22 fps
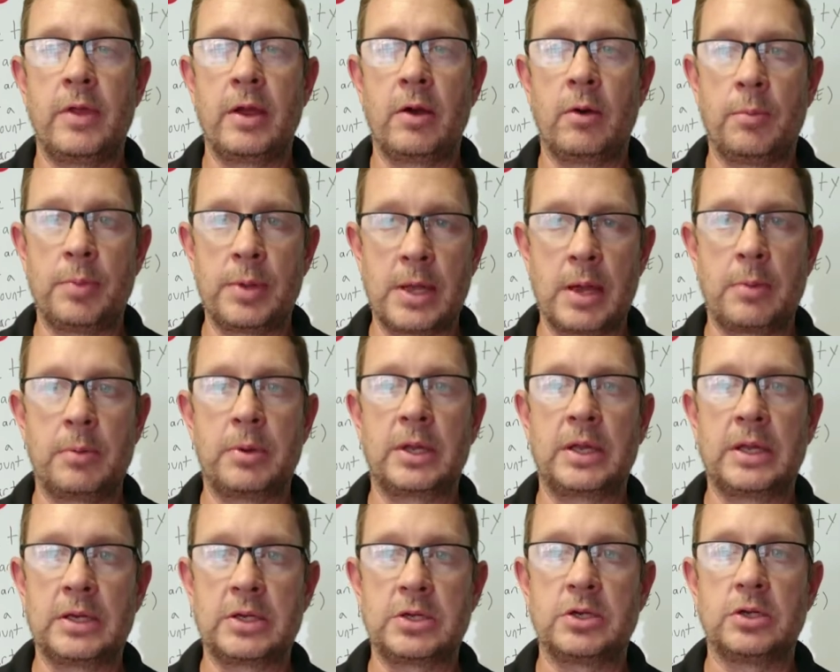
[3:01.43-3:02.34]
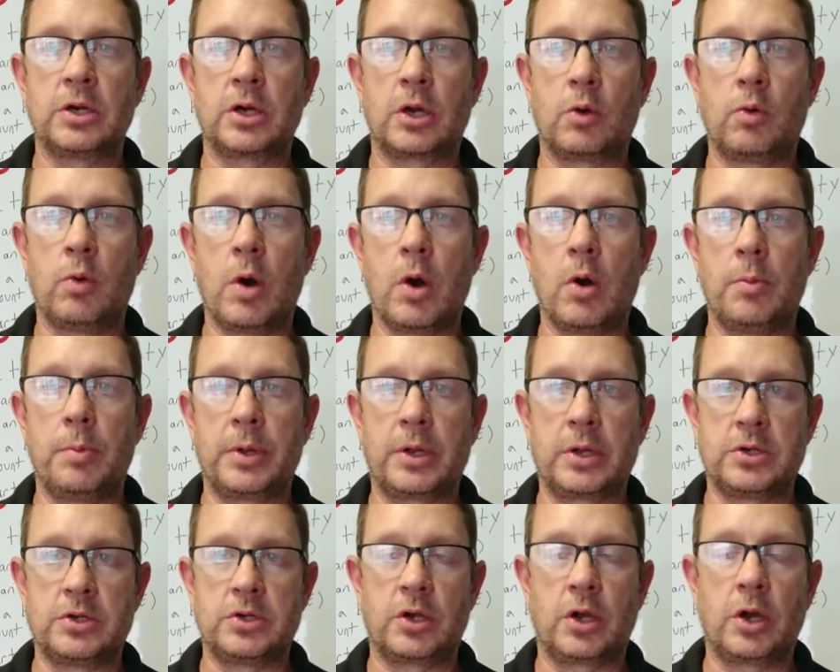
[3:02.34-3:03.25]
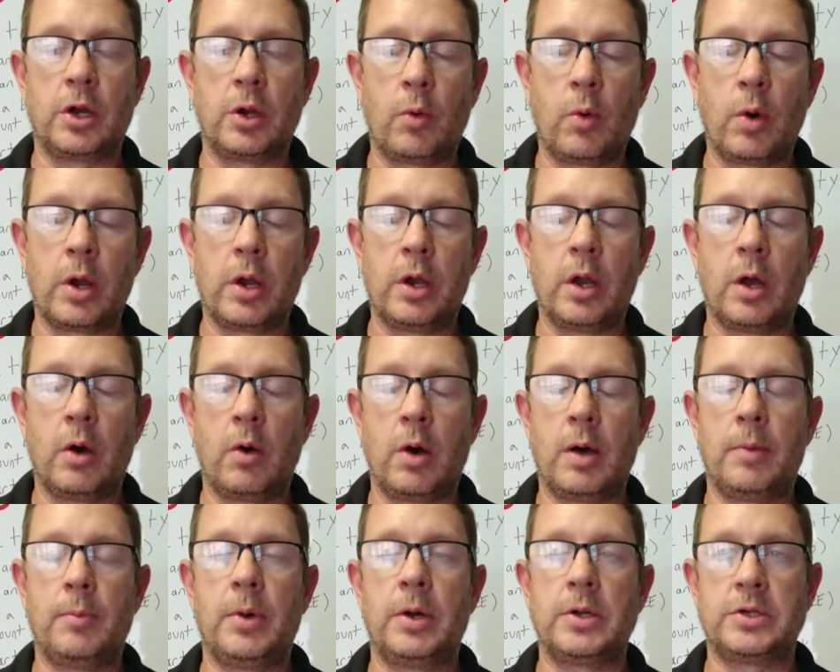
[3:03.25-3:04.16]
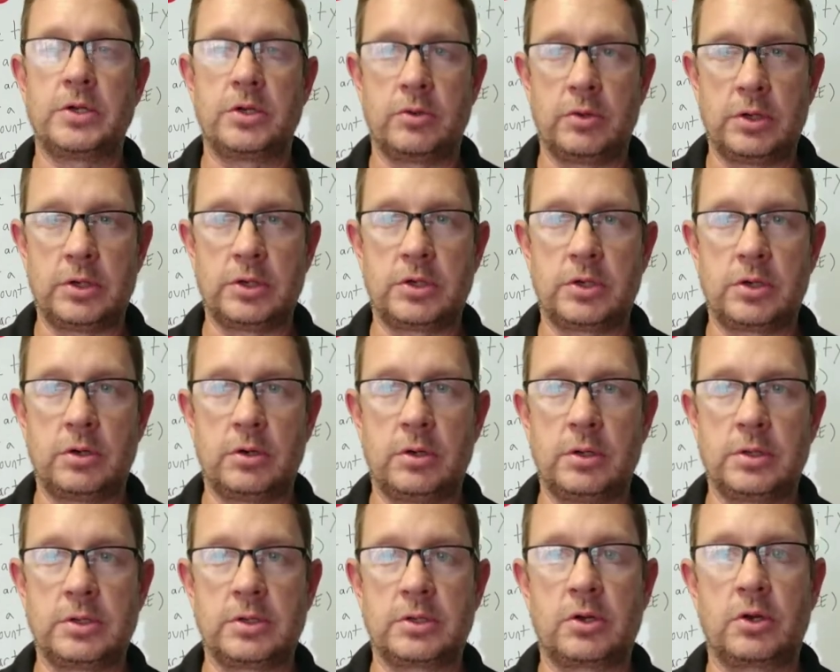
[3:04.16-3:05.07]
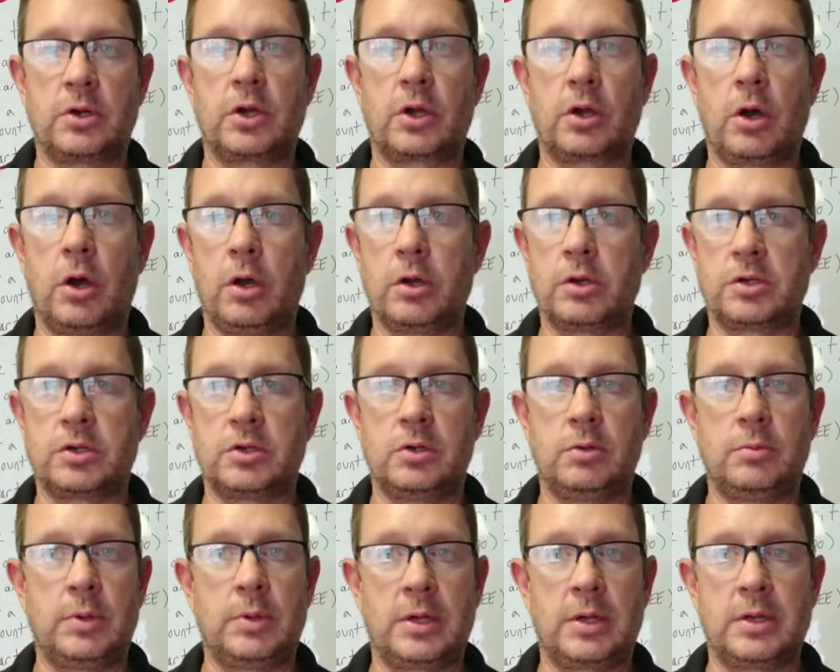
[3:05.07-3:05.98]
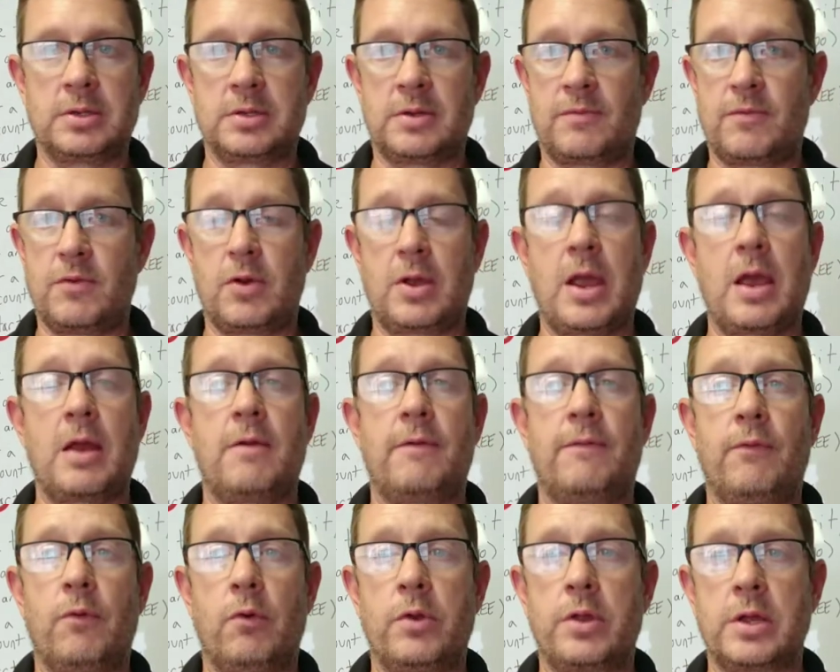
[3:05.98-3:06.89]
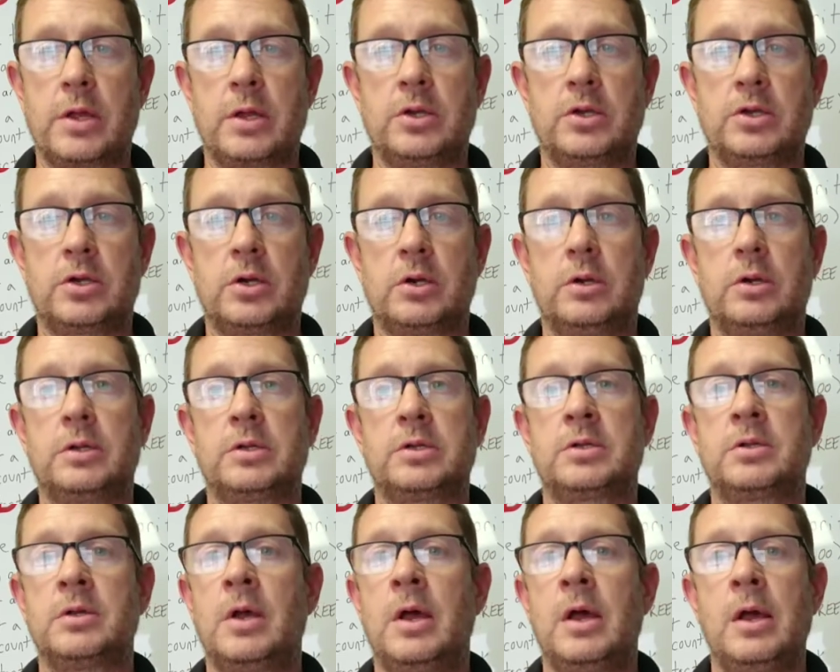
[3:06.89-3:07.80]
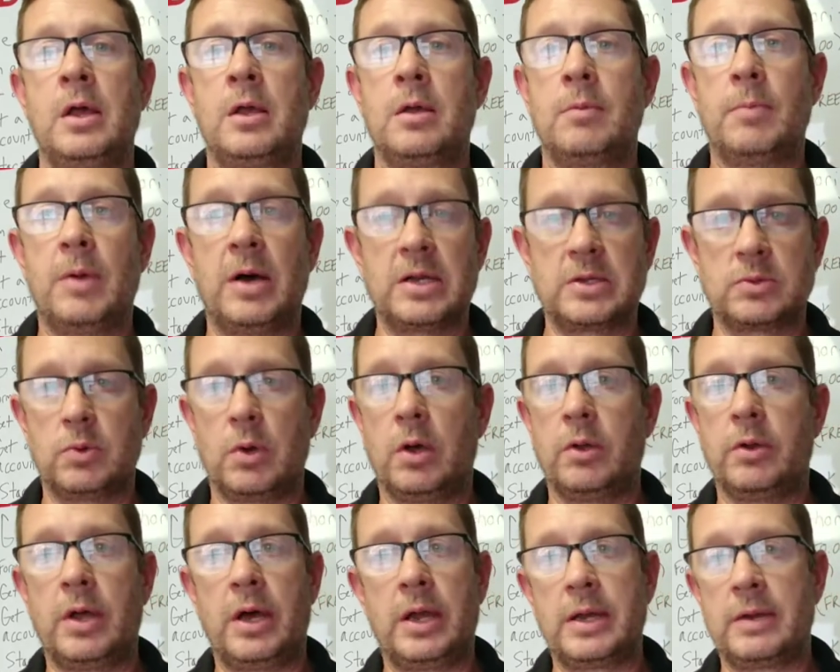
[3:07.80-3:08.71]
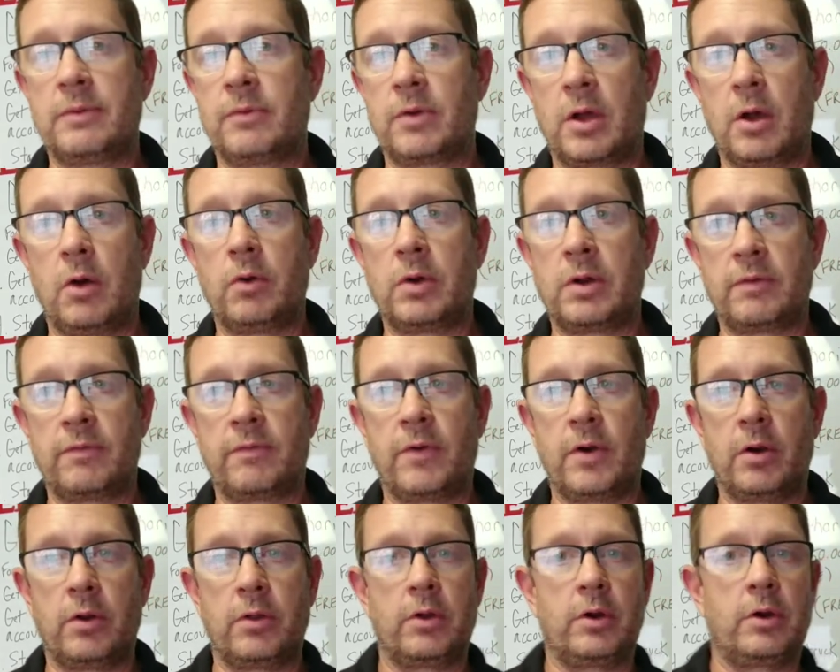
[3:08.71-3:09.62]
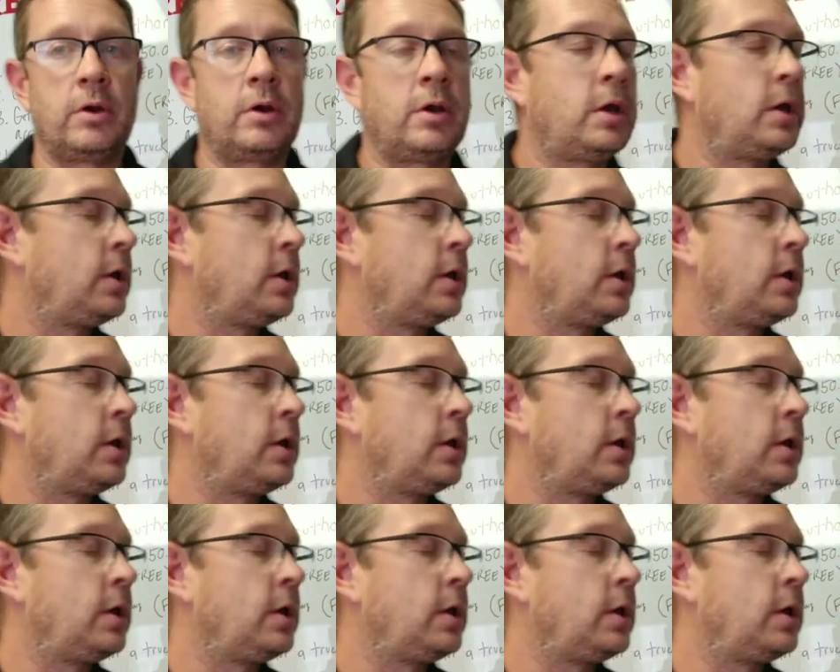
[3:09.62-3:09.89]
they'll be able to get you a quote, because you're going to want to know how much your insurance is going to cost you, because if you can't afford the insurance, might as well not even go any further.